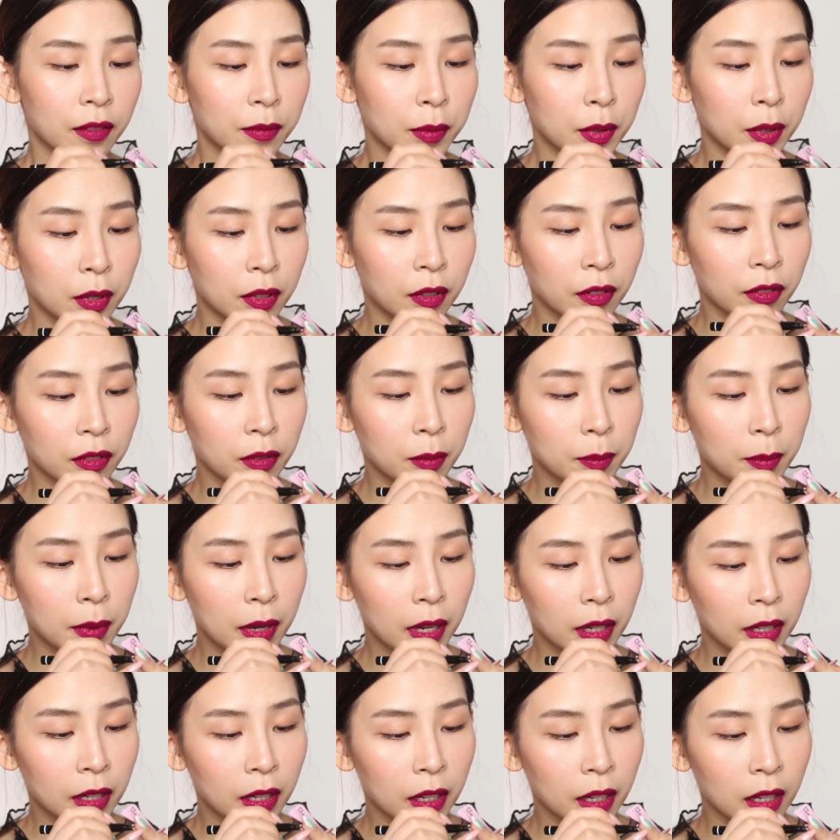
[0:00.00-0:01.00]
Peel it off the
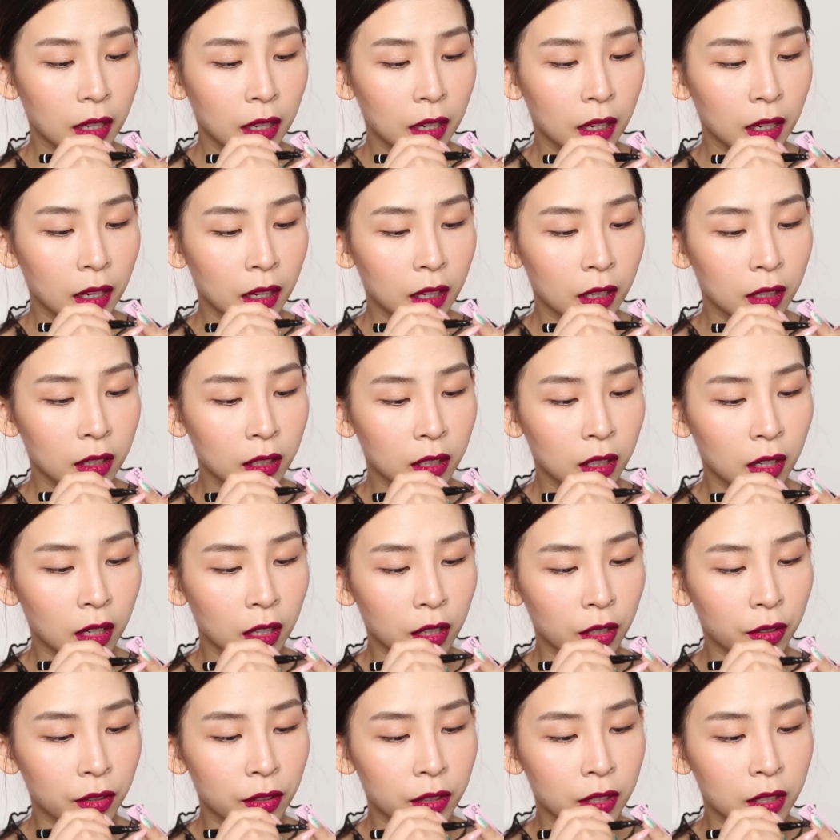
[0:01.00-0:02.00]
backing,
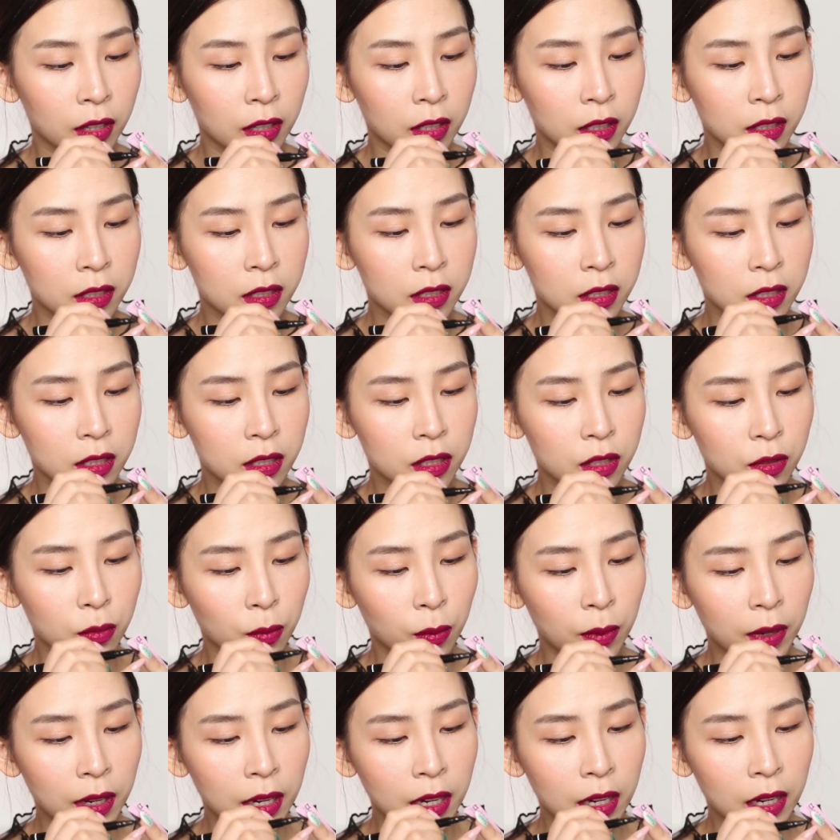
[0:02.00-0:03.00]
color in this
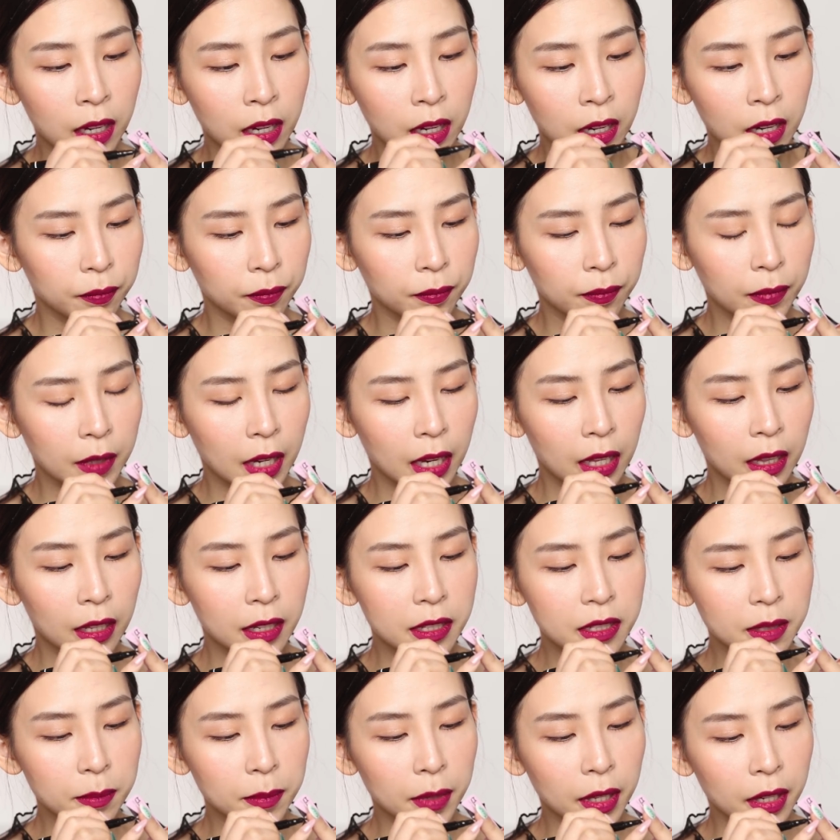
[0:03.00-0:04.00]
wing. At
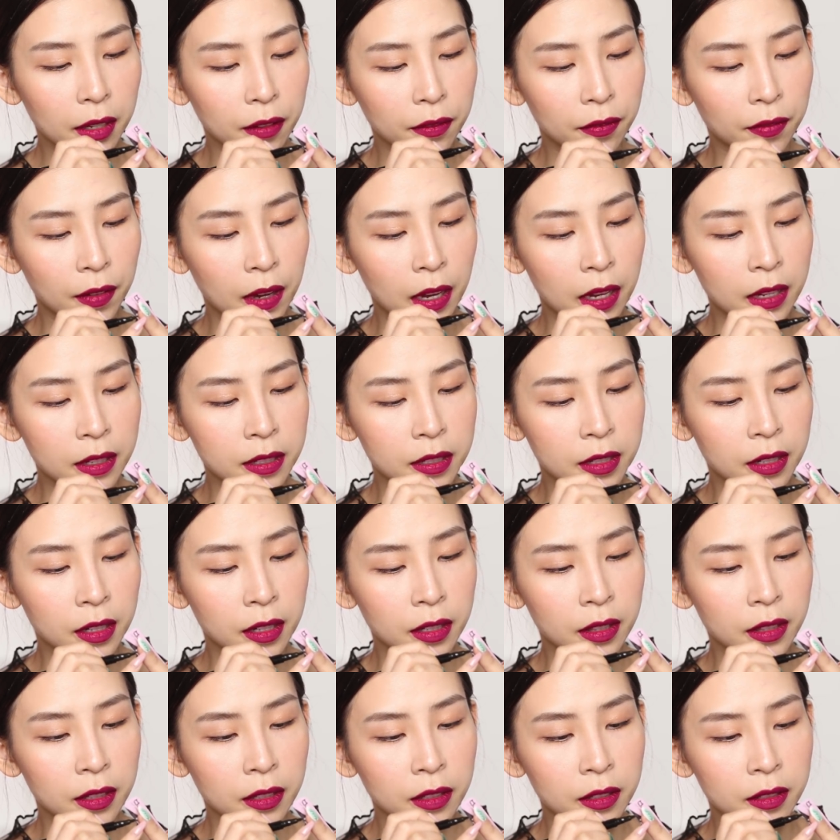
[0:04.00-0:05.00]
least I'm getting faster
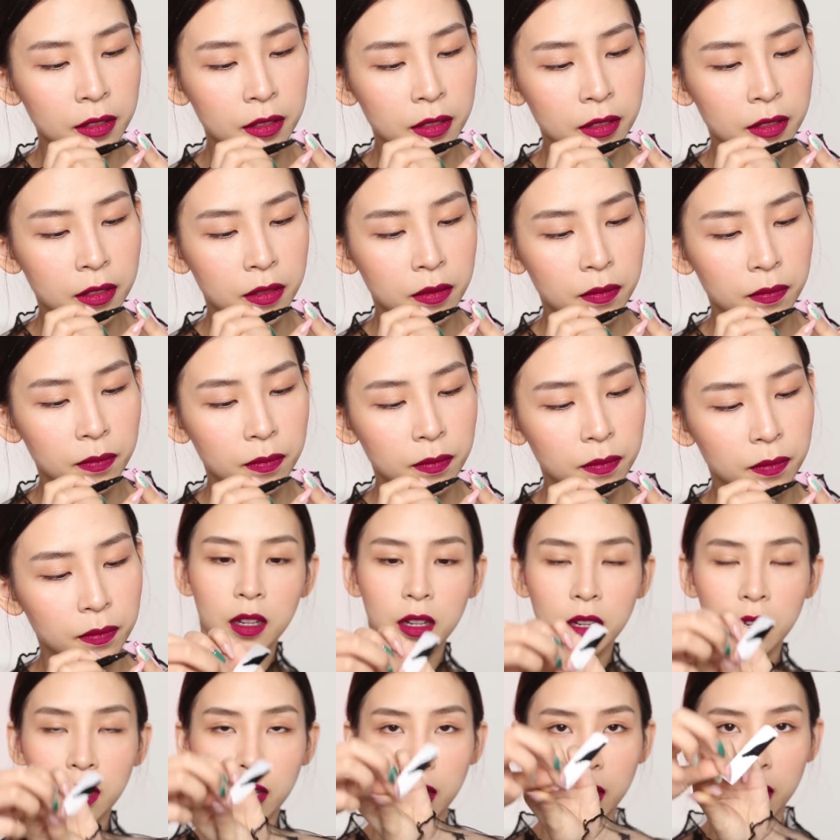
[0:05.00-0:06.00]
at this.
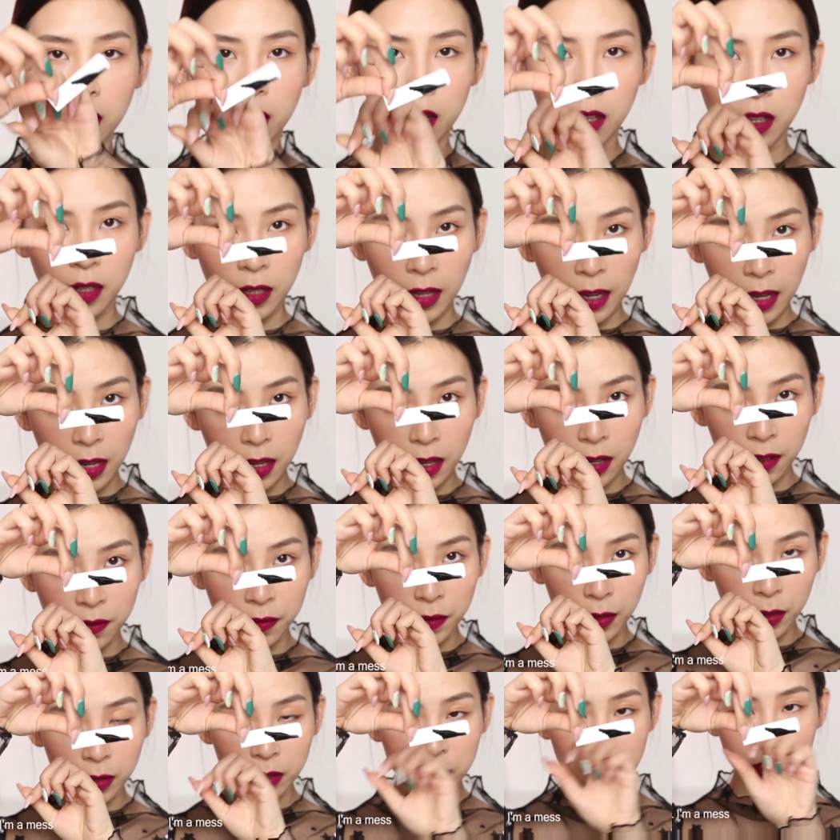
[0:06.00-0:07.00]
Okay, I
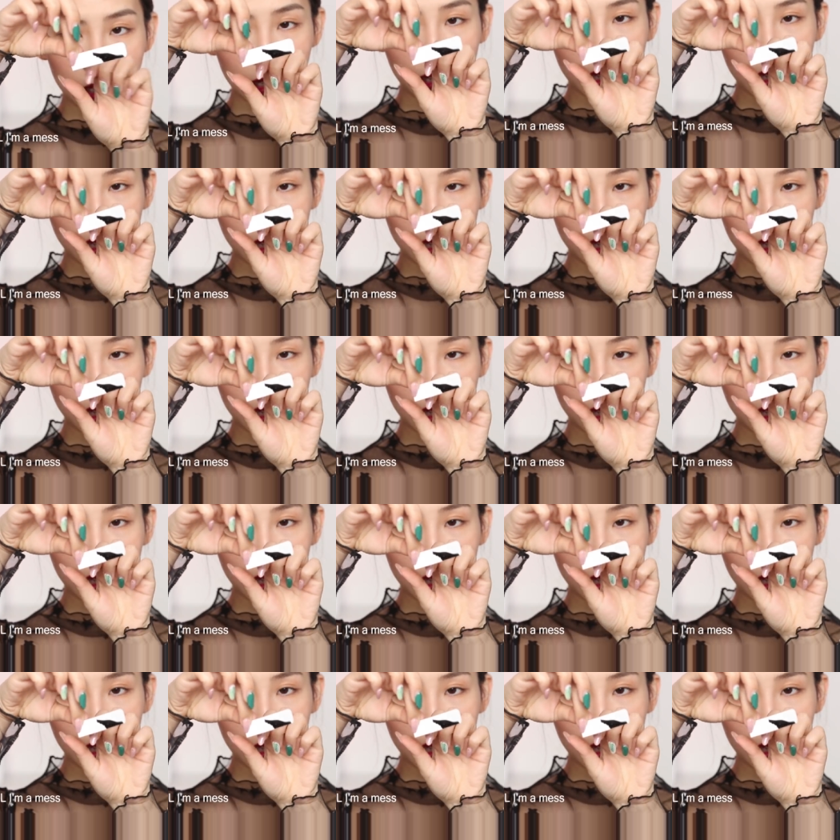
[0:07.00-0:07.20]
filled it